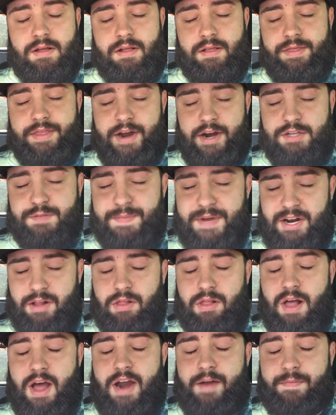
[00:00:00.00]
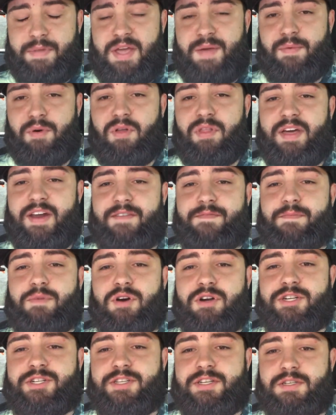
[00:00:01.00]
there's been a lot of people that have
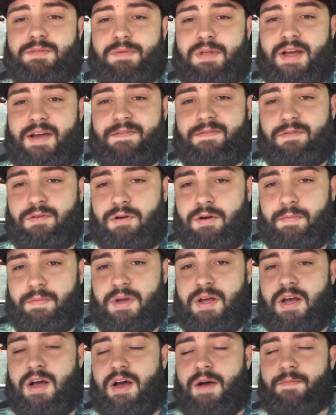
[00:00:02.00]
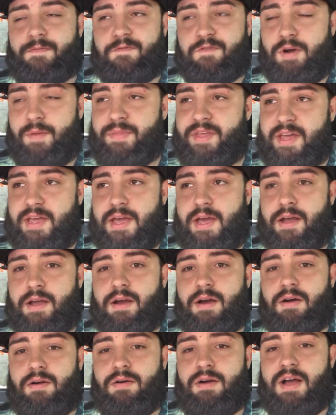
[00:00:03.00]
pushed this platform from the
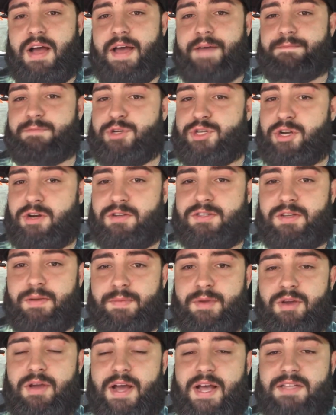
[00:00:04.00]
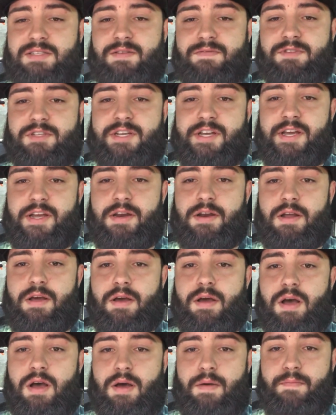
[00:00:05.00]
get-go. I'm sure some of you guys have seen
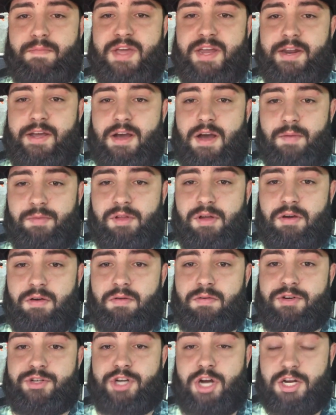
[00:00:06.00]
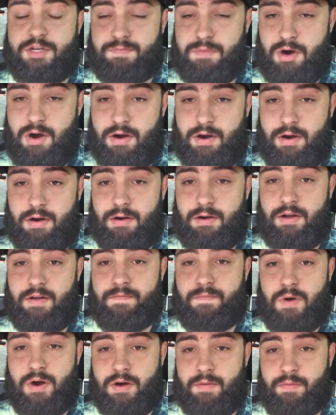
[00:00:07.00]
me, Diablo, Josh Parker
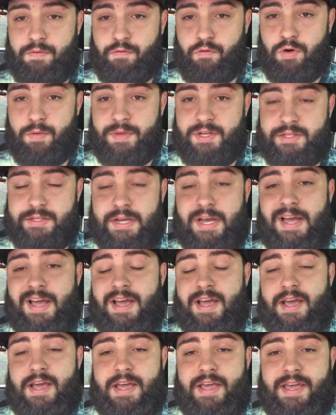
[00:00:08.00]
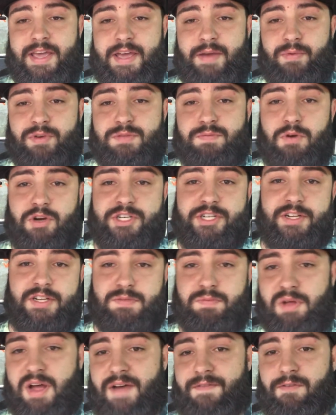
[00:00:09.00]
of Parker Performance. He was pushing
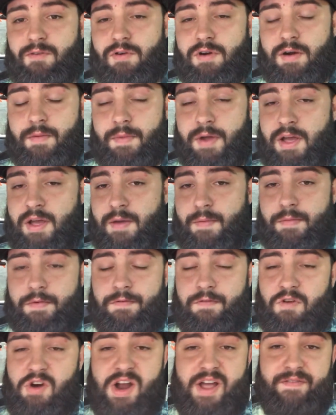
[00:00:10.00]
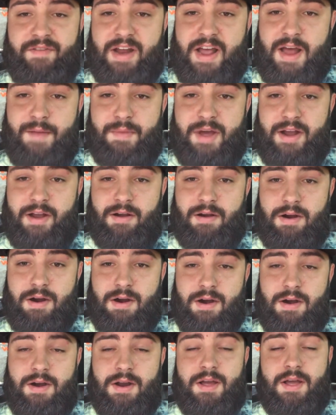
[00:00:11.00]
this platform before I even had my
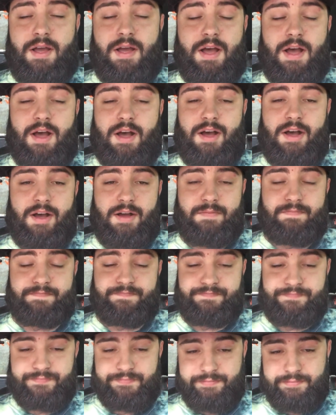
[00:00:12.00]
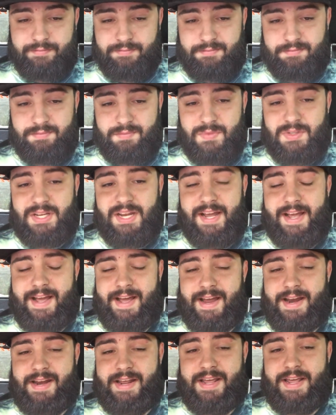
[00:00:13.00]
car.
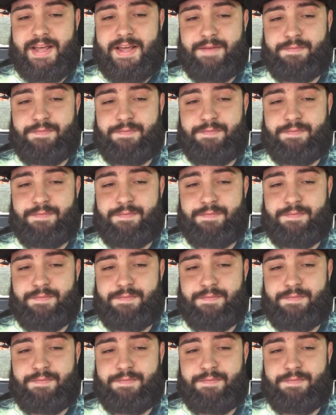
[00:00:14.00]
And he